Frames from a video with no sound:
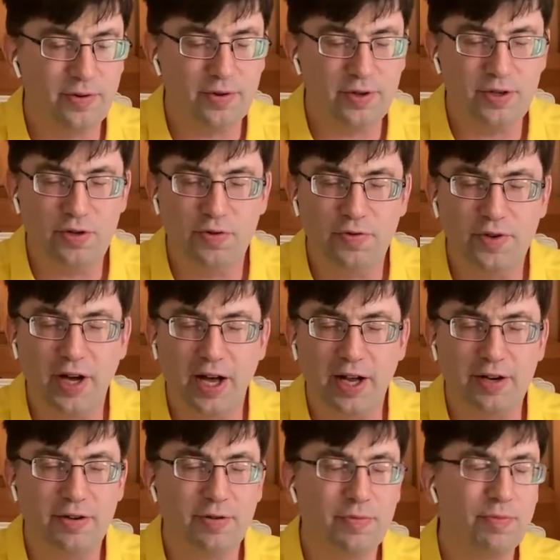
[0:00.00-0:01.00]
You've
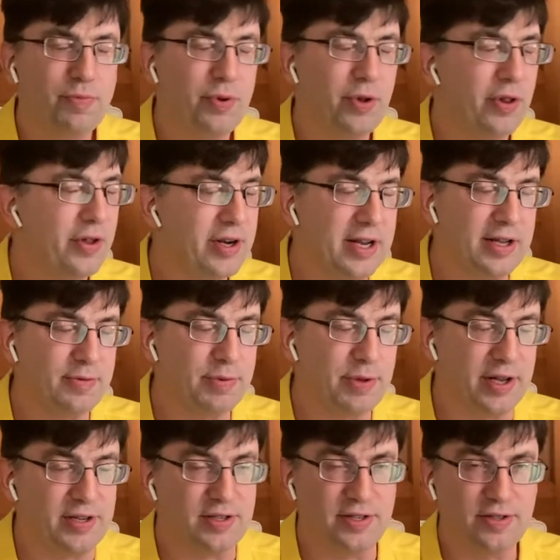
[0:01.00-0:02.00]
got plenty of
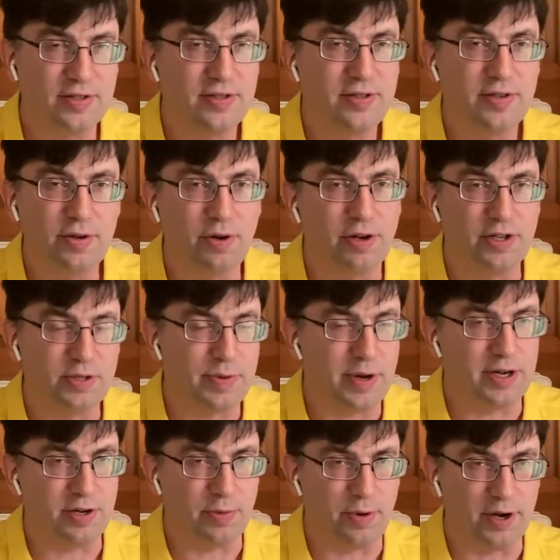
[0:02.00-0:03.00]
places you could
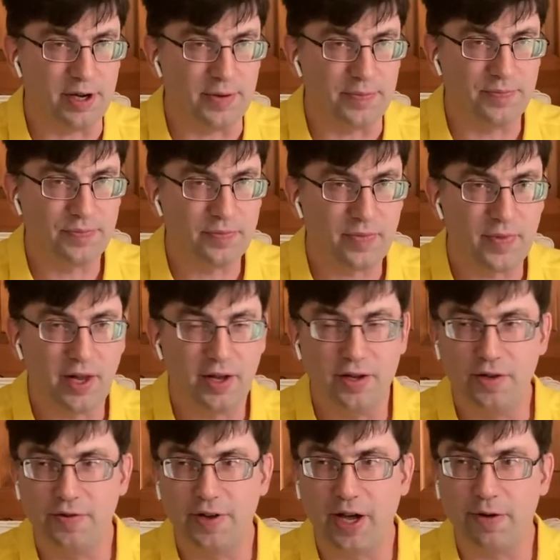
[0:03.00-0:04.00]
spend your money.
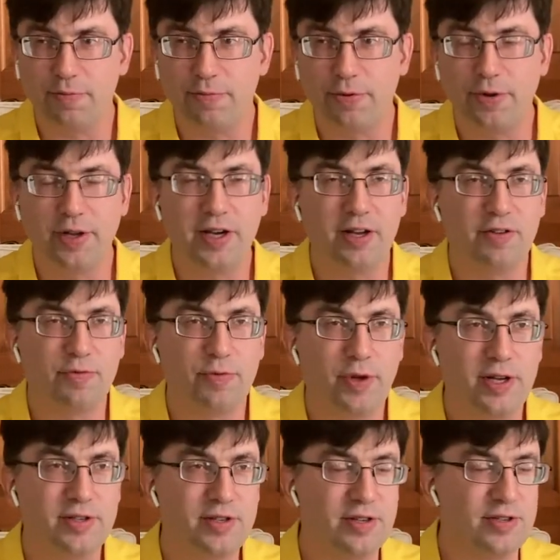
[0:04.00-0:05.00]
You've got plenty of
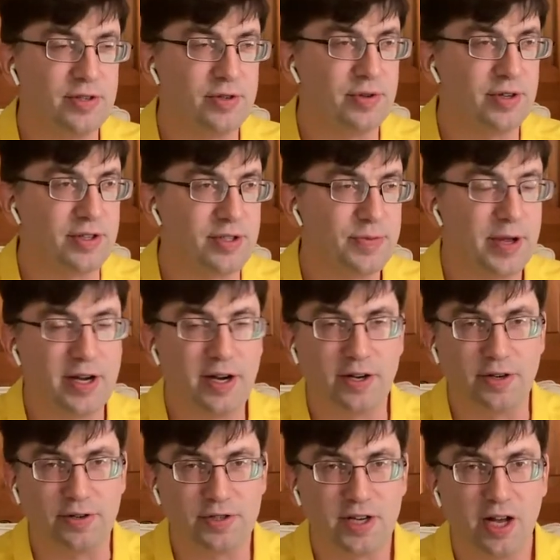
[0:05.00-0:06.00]
places you could spend on
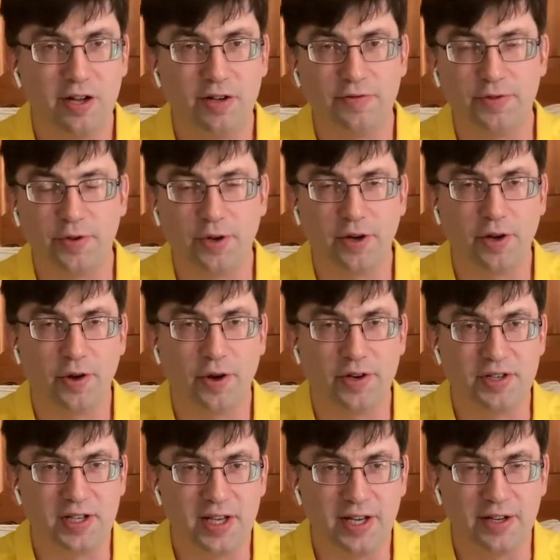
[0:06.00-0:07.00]
yourself. You can go out
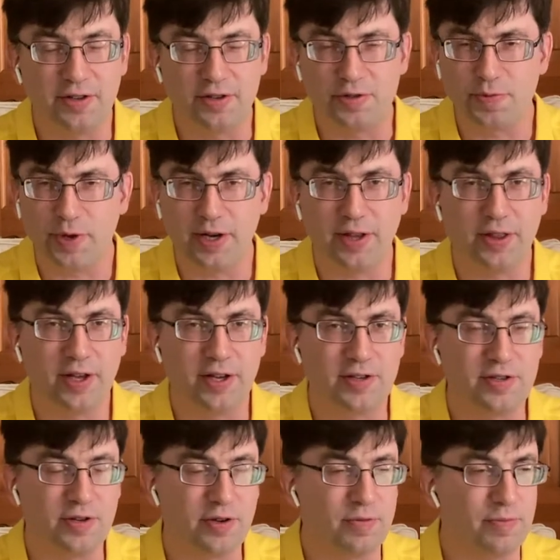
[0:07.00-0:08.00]
to eat. There's plenty of
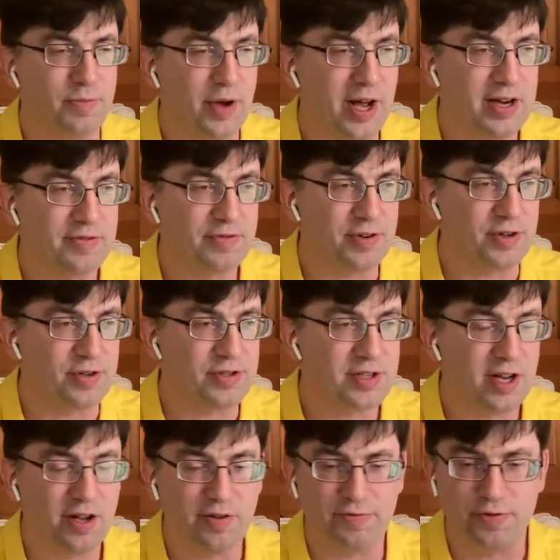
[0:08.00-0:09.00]
things you can buy for
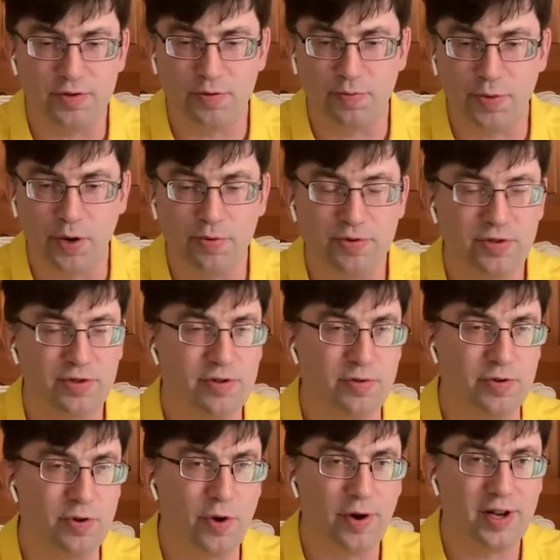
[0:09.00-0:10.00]
yourself new boats, new
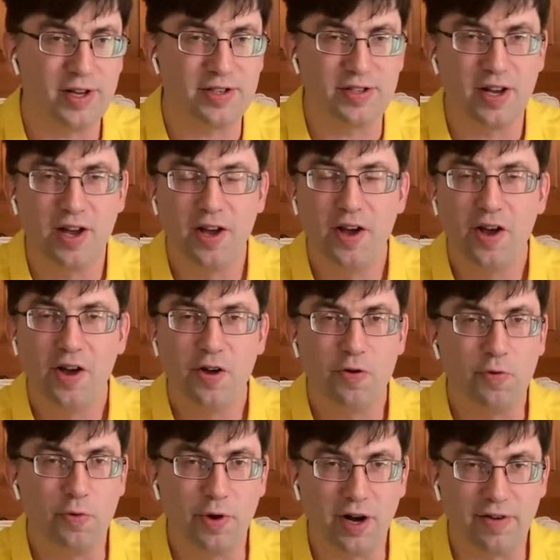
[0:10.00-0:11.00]
toys,
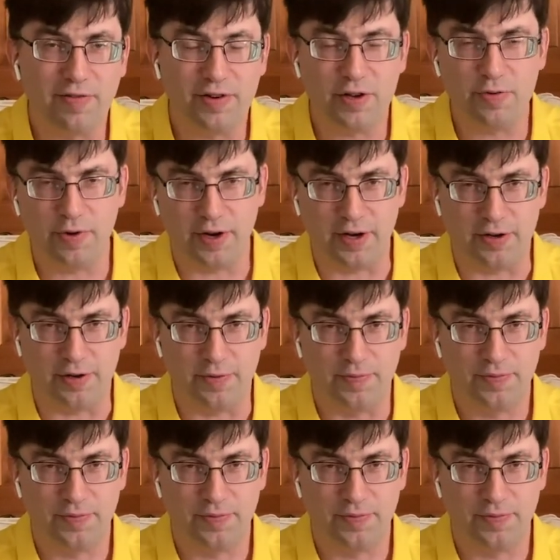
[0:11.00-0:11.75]
whatever you want to do.